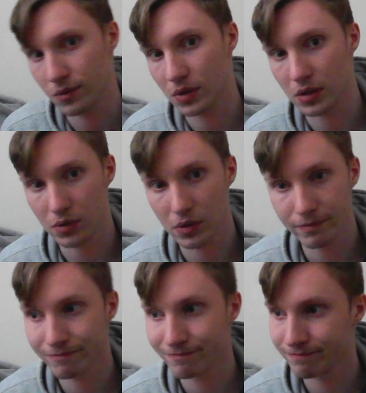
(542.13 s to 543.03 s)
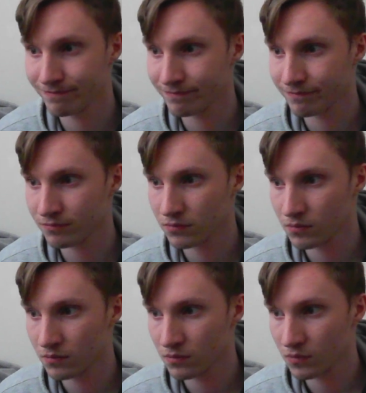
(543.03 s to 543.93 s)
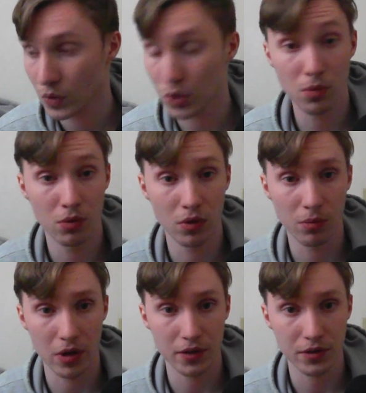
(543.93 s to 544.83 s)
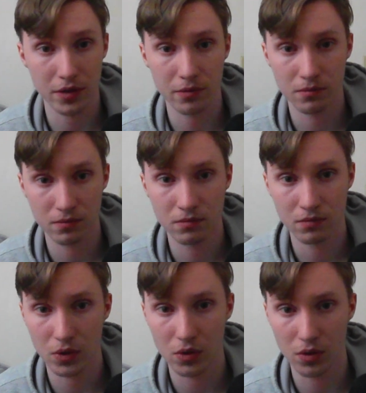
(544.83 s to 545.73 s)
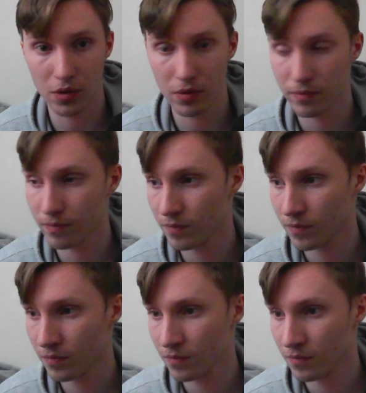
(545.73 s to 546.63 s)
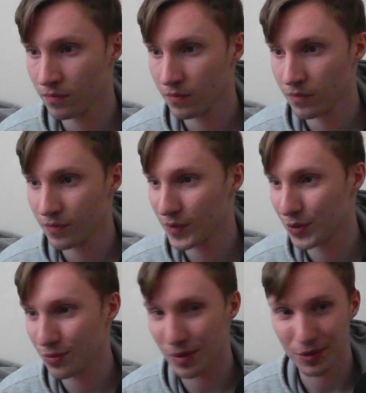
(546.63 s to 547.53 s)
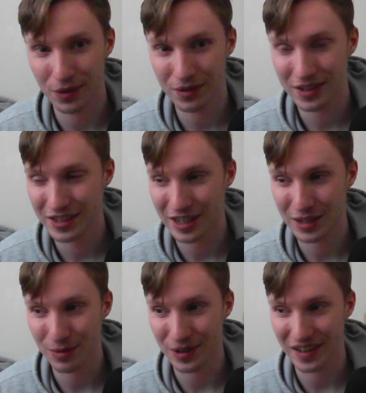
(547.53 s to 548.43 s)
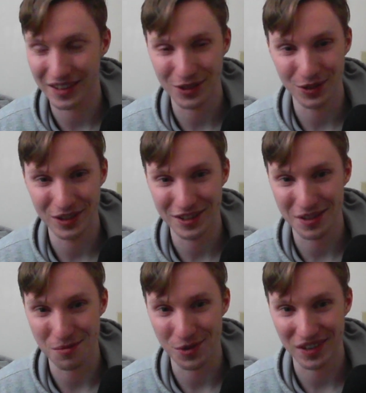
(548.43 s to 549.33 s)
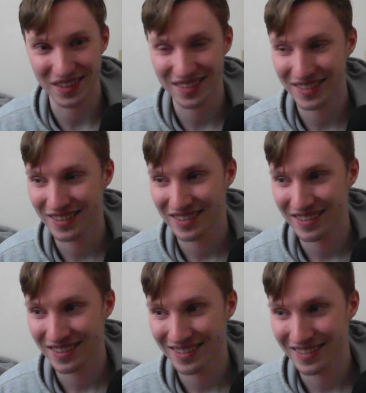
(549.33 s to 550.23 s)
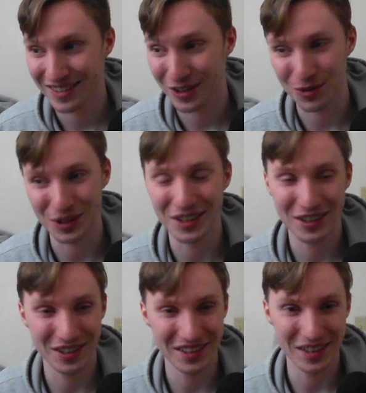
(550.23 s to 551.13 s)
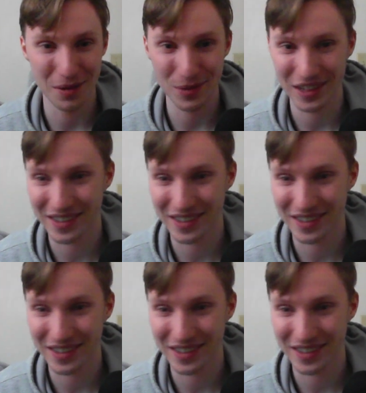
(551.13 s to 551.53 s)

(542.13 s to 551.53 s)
into it. You should be really proud of yourself. You should be. Just remember, even Shakespeare had a tutor at some point. So don't worry, you're in good company.